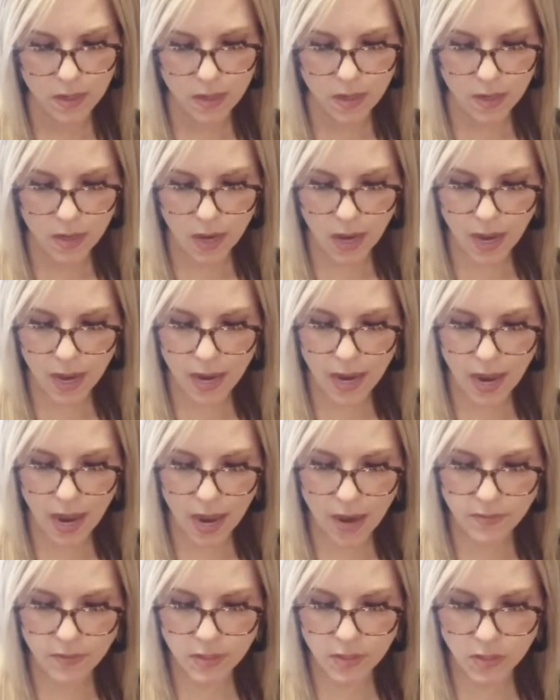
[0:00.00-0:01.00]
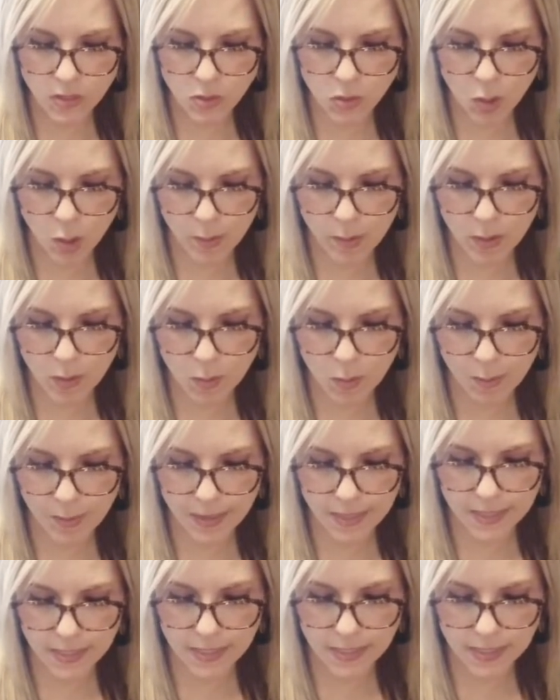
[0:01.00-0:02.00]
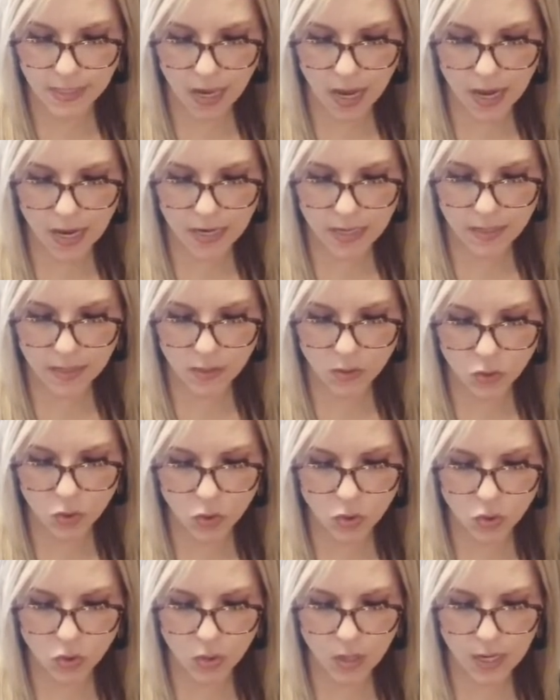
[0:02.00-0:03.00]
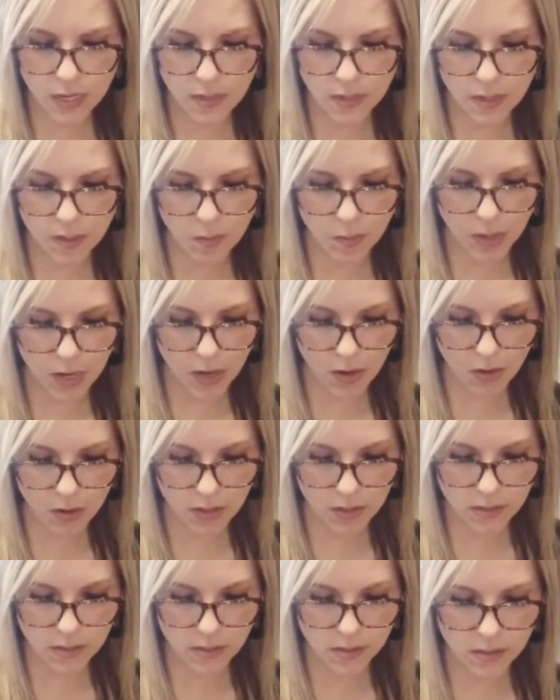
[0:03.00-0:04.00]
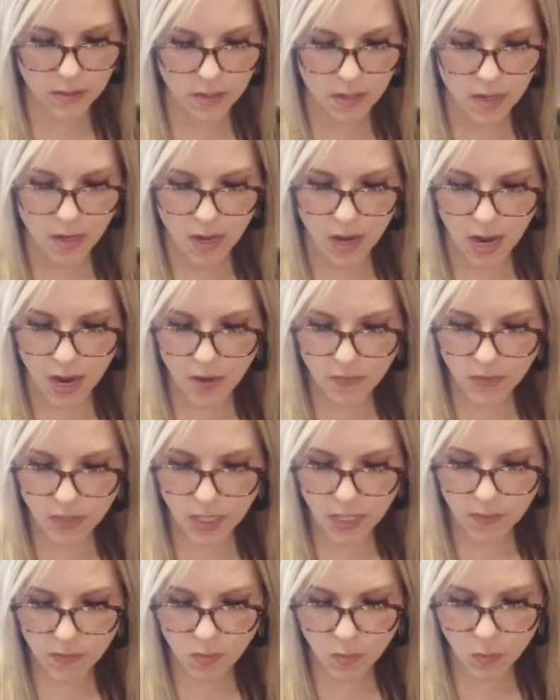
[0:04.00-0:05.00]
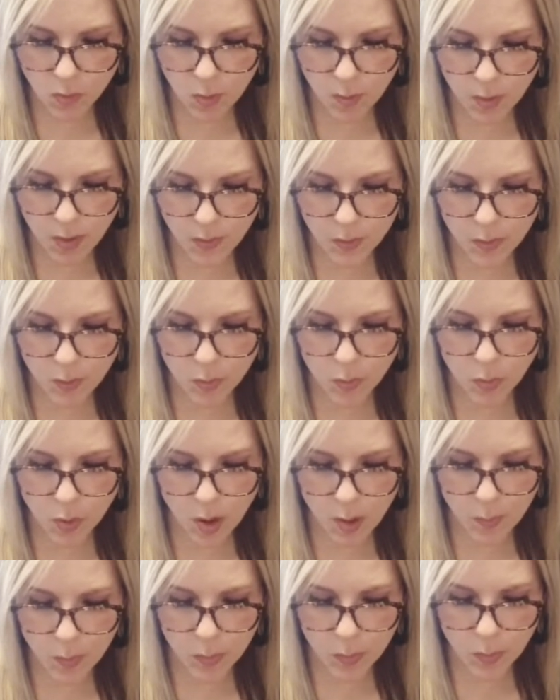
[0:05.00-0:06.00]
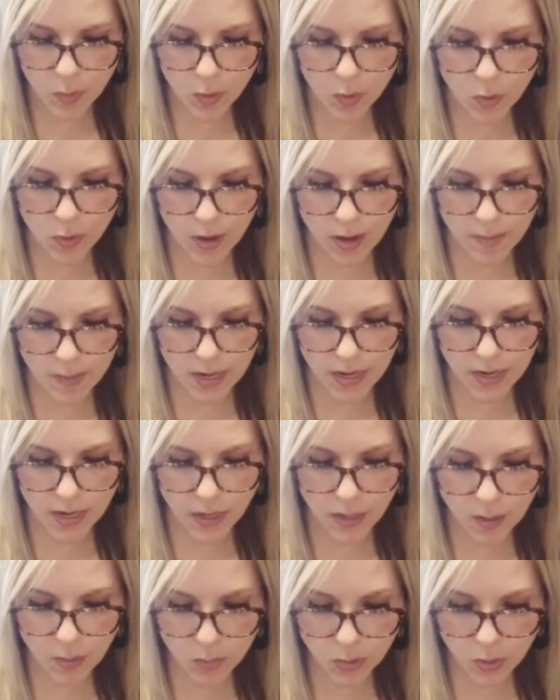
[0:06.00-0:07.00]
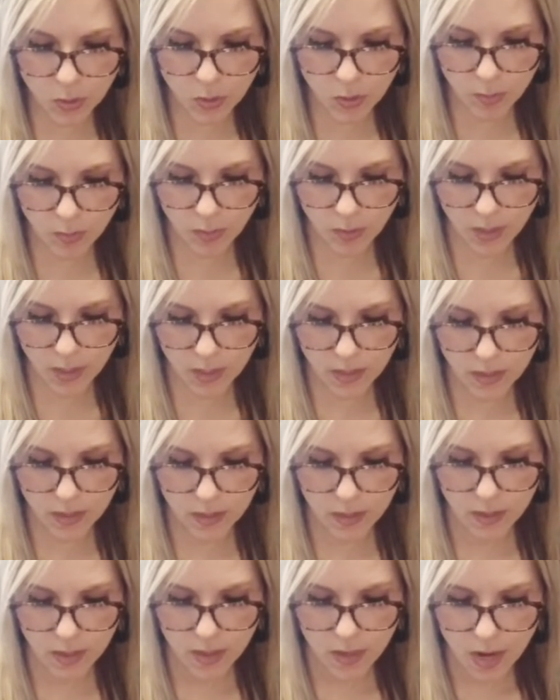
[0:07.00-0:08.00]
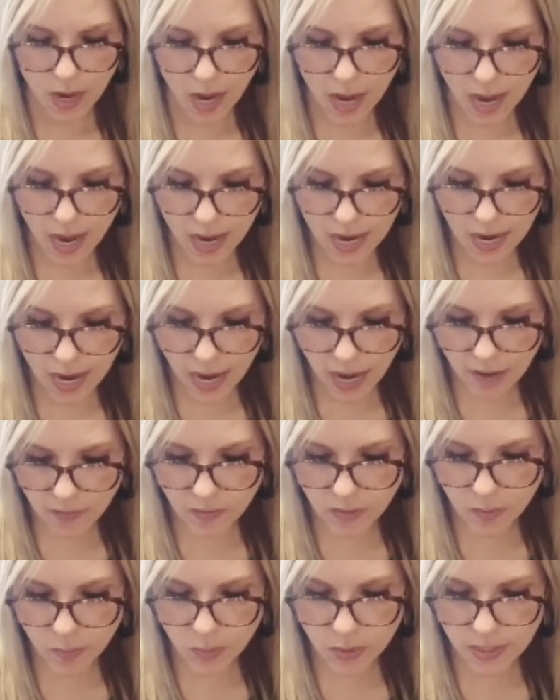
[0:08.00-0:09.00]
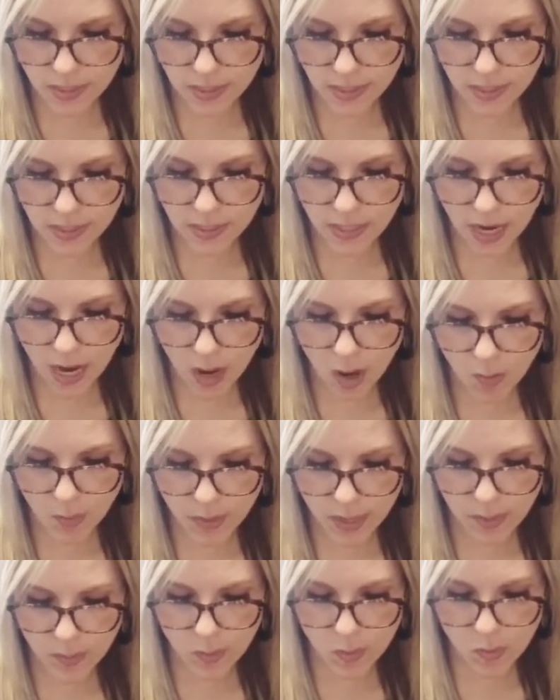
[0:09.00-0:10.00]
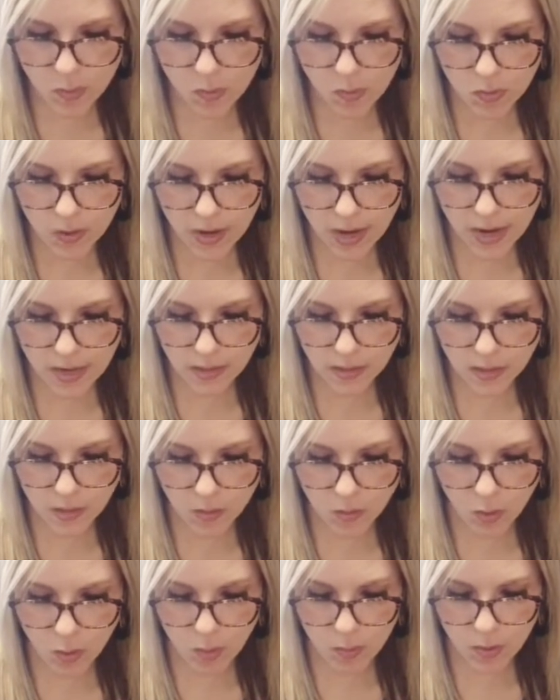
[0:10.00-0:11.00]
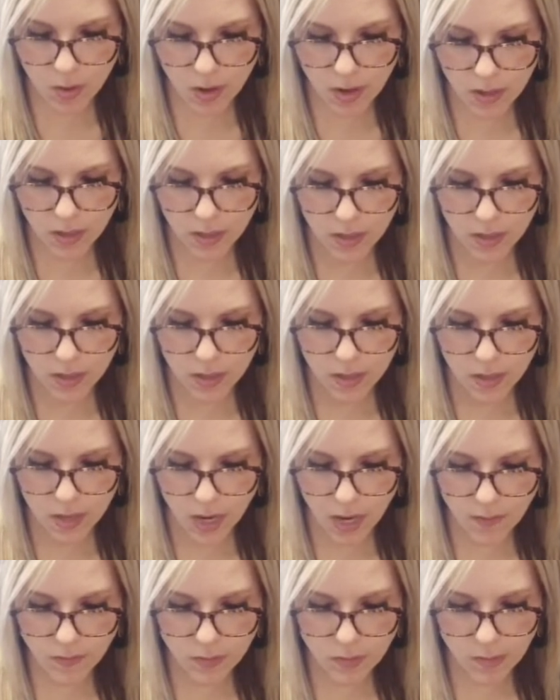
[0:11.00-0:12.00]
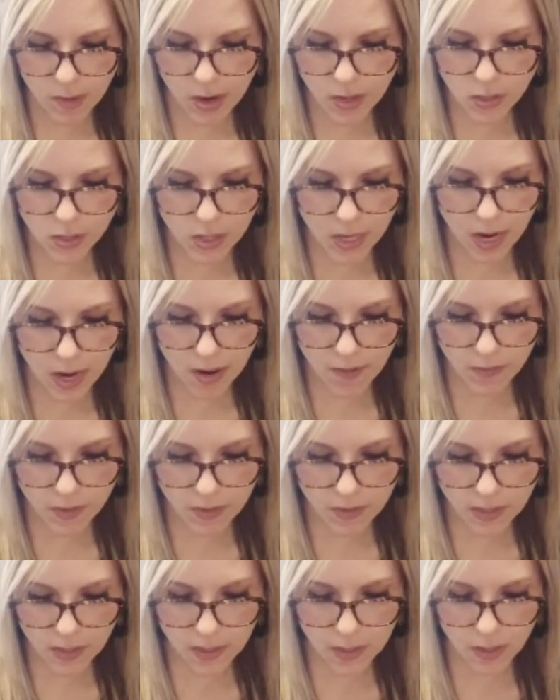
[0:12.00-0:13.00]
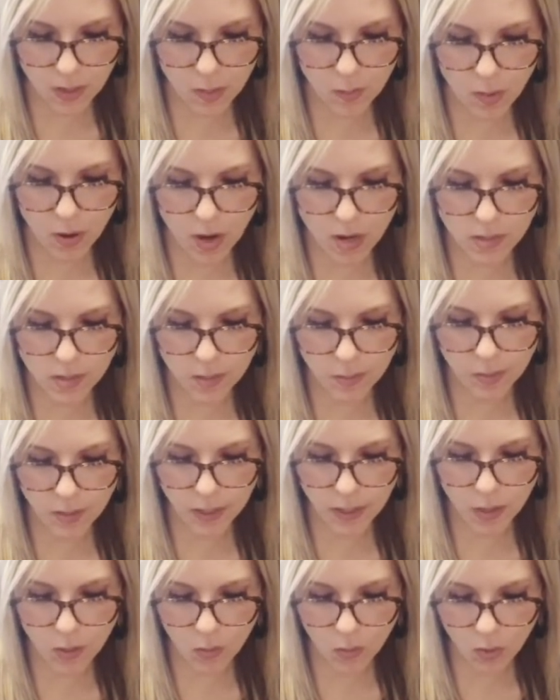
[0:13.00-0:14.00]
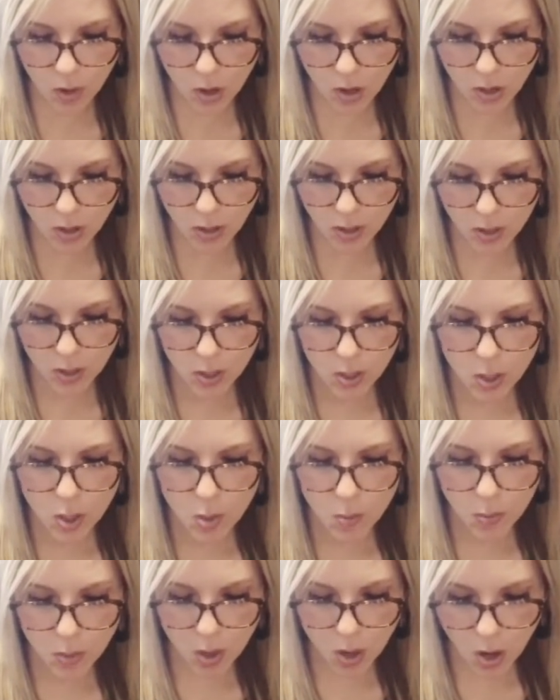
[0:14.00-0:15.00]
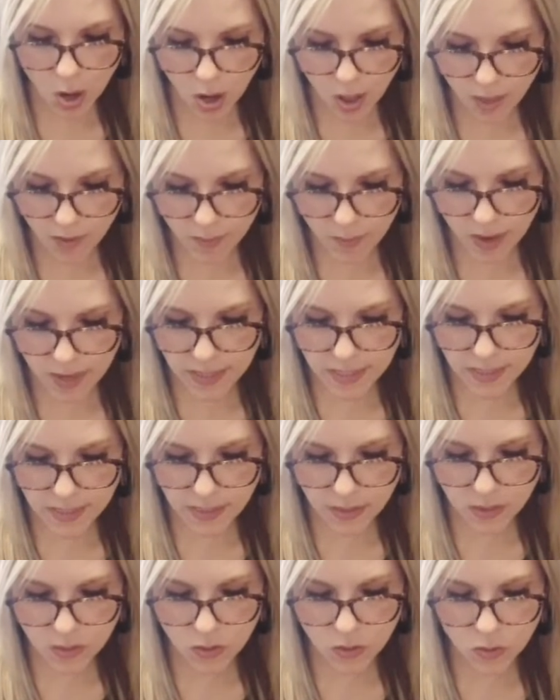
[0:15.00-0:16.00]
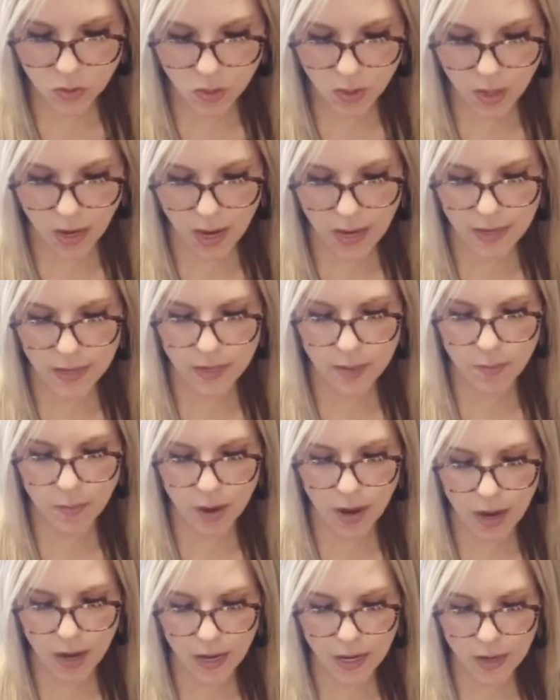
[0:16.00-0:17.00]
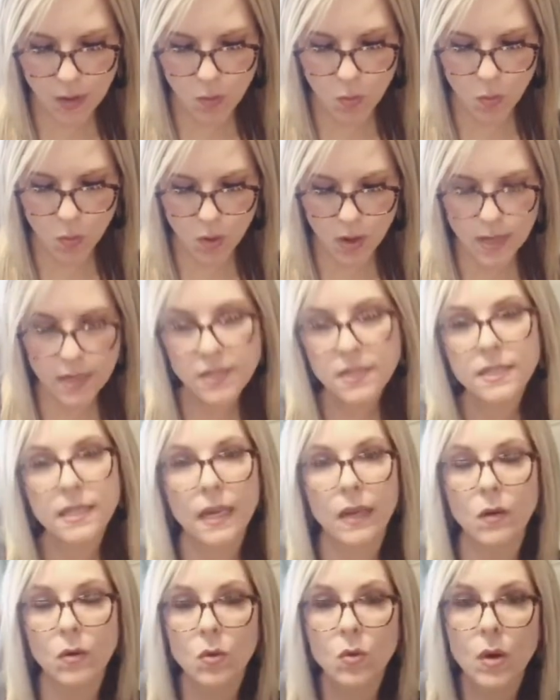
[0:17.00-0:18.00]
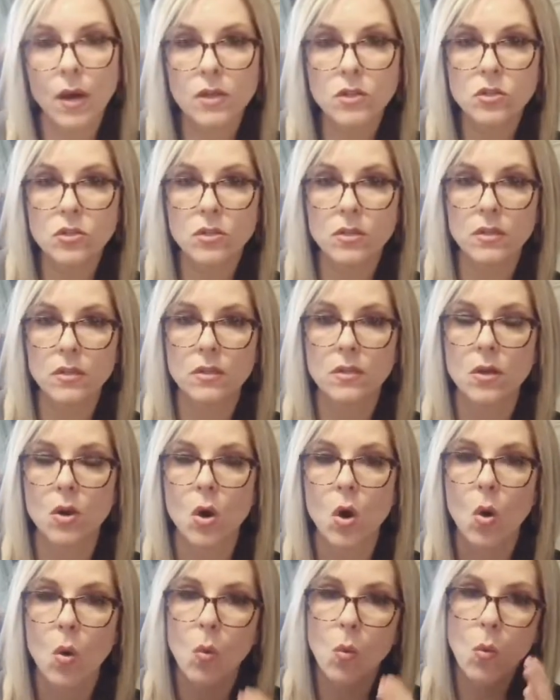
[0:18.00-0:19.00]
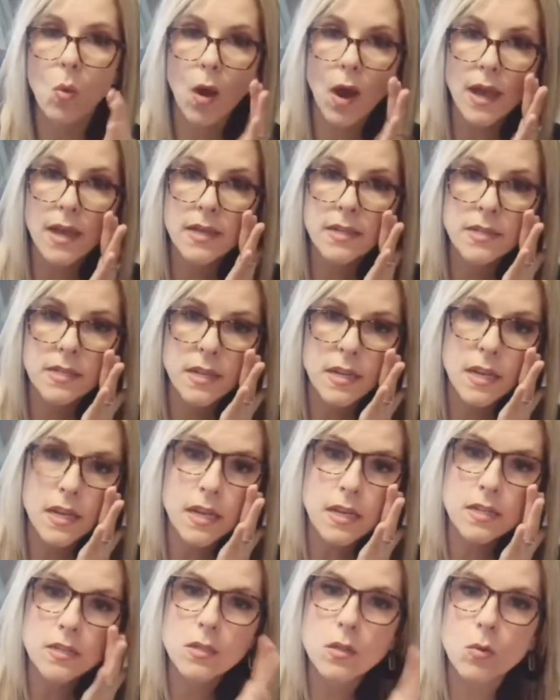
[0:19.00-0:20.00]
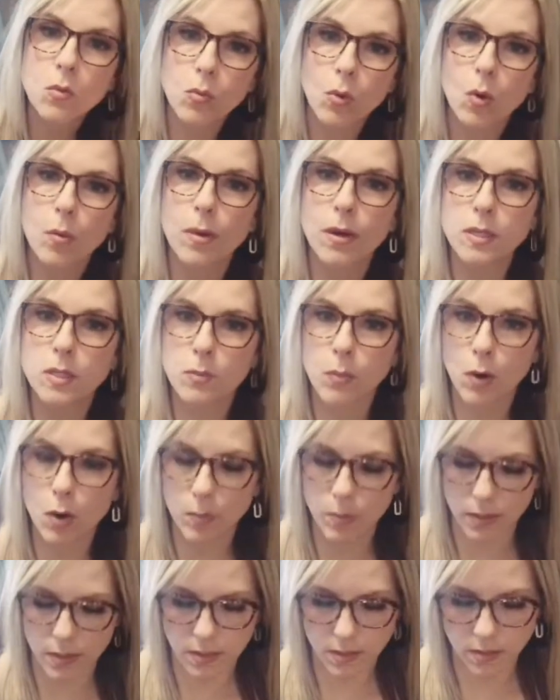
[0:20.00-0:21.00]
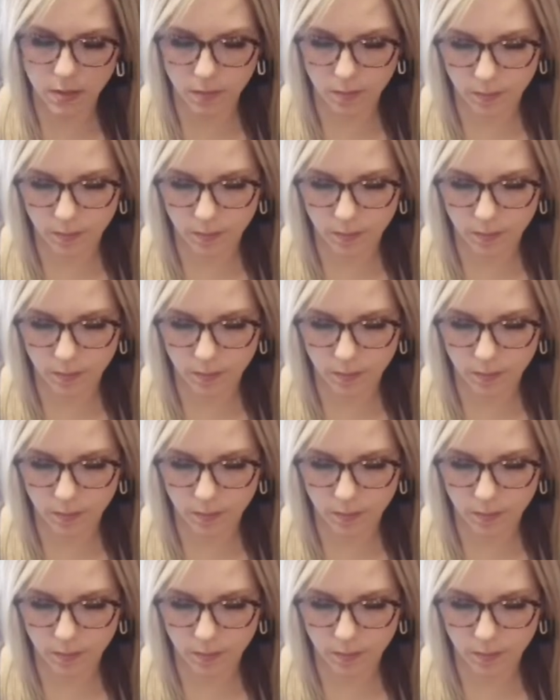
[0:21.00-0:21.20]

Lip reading: I have to determine the robot's size and strength and appearance. I have to give the robot the proper programming and computer brain. I have to predict how people will react to the robot. I have to imagine everything that could possibly go wrong. But all of my decisions are guided by one single question. What is the robot's purpose?